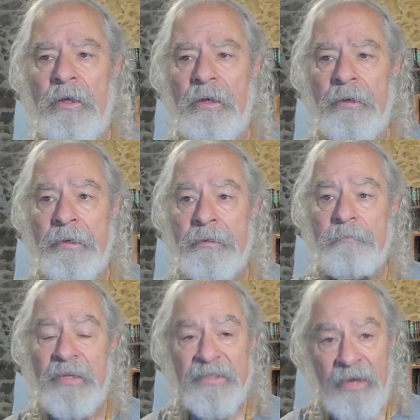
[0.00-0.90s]

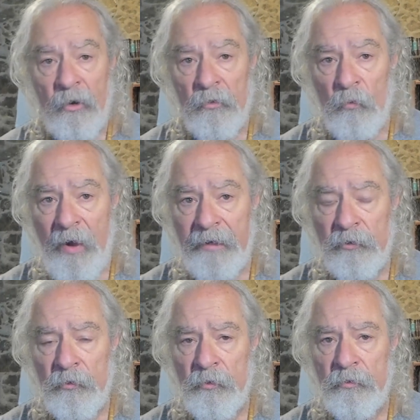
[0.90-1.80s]
The second way
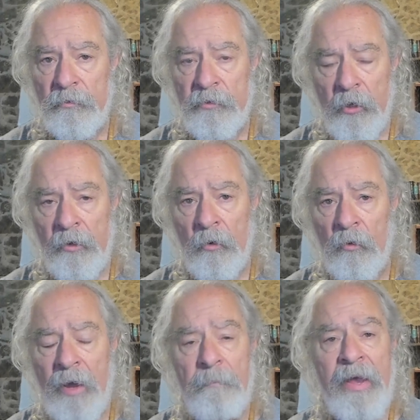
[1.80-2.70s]
to join our
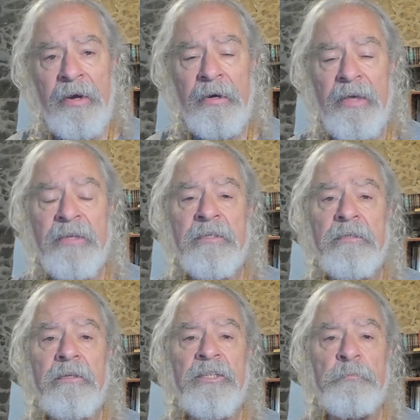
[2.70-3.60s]
campaign is
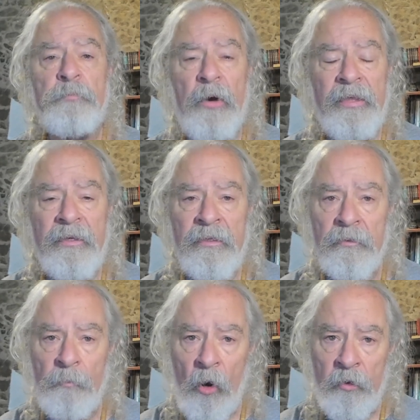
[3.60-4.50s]
spreading the
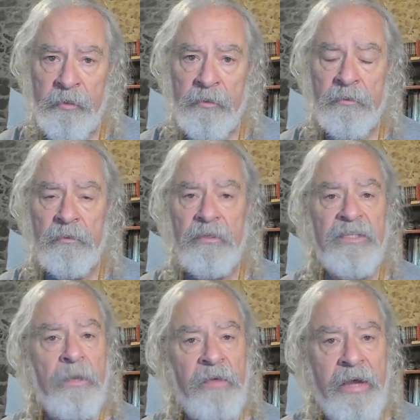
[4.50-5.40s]
voice,
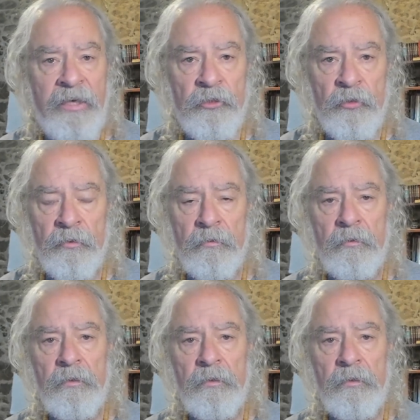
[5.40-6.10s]
dissemination.